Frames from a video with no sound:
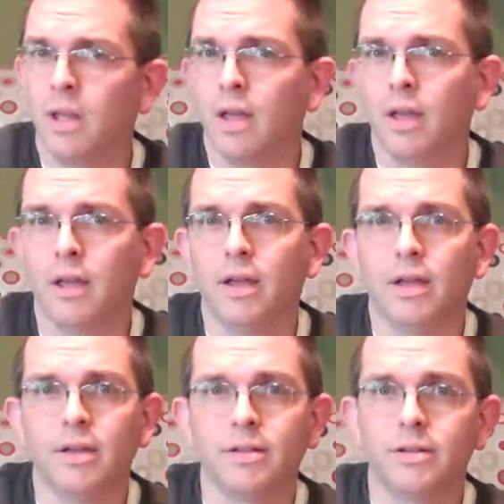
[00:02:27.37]

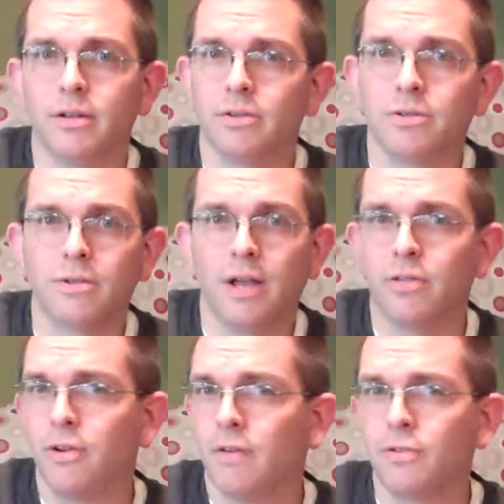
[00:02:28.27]
and, so now
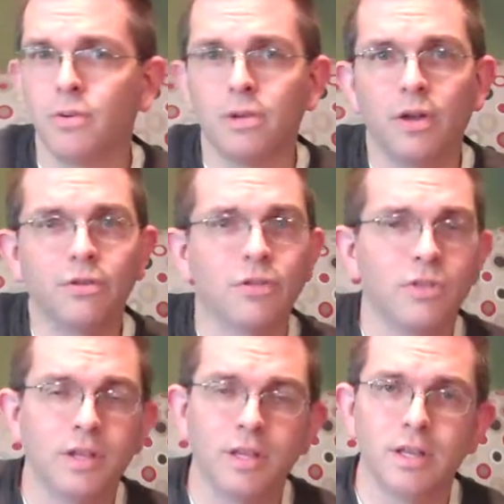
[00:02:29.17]
they're off doing other
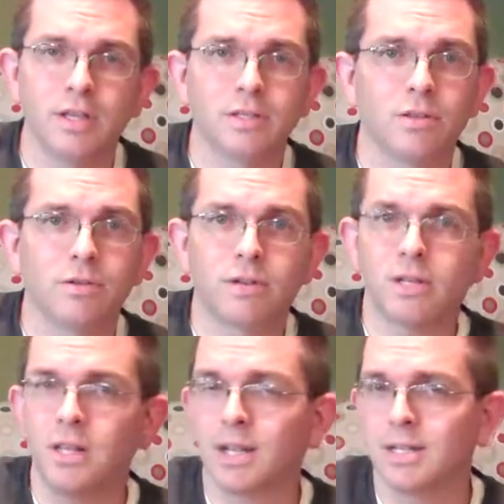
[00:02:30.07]
things. They're
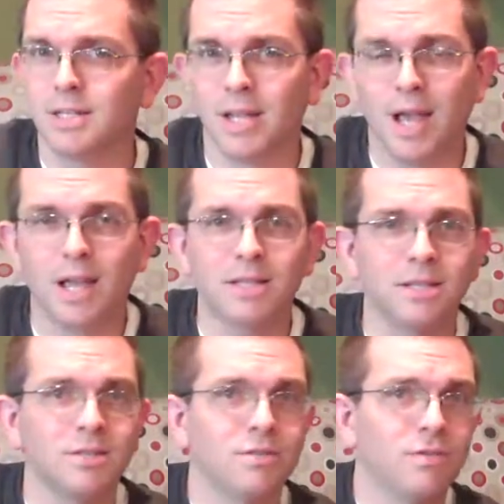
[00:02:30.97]
collecting
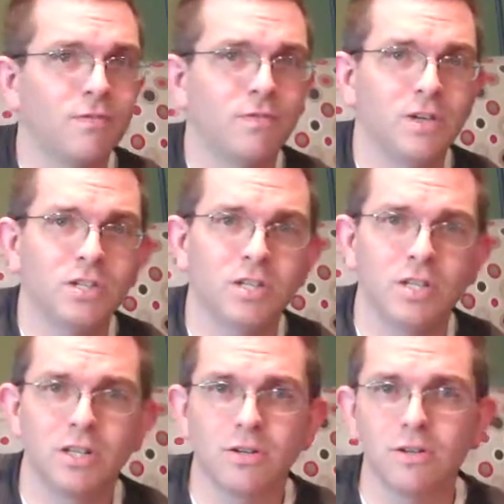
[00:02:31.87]
taxes, or they're
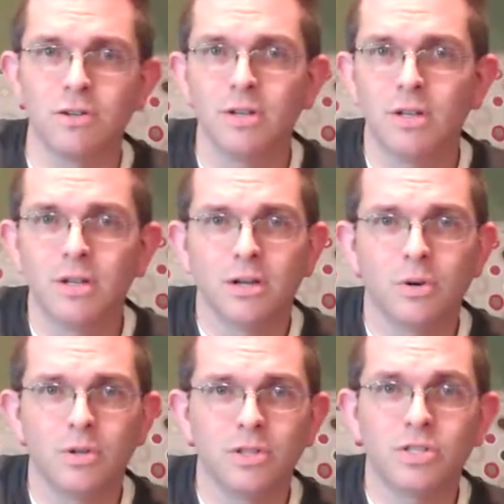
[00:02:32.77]
fishing,
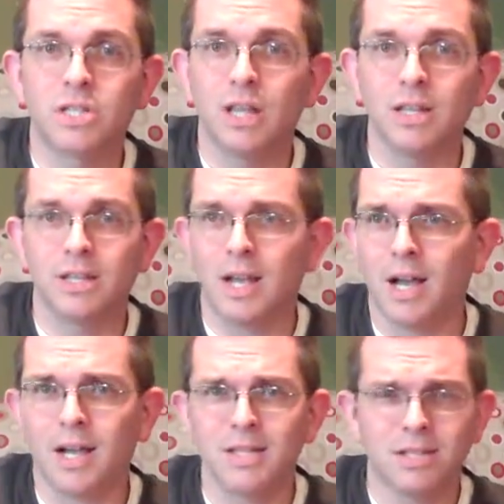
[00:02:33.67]
or the zealot
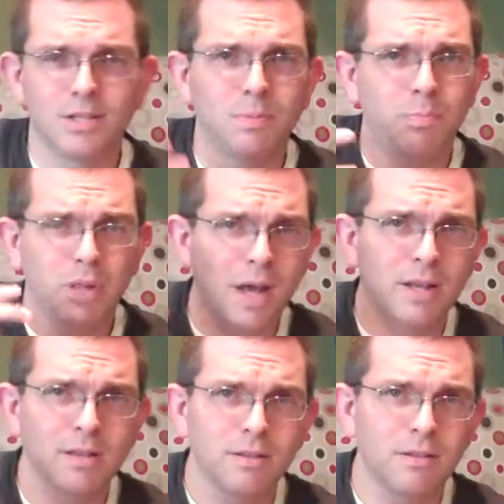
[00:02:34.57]
guy is just
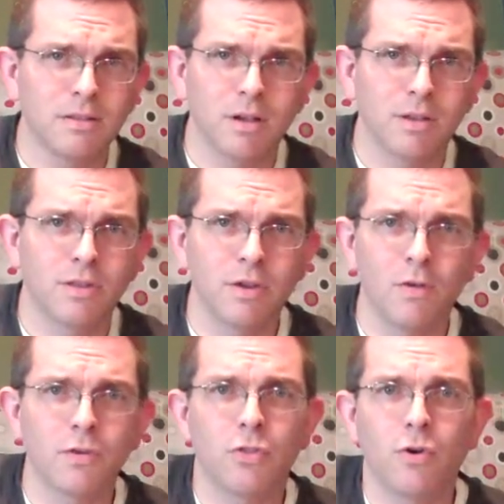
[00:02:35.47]
plotting the
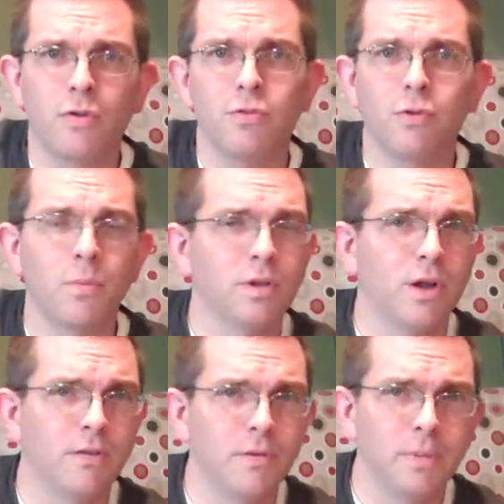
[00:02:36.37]
overthrow of the Roman
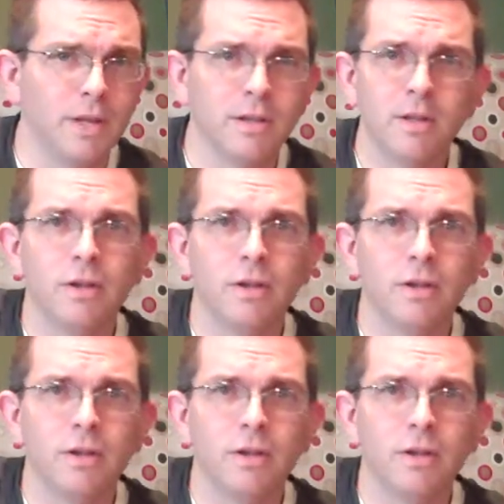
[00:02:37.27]
government,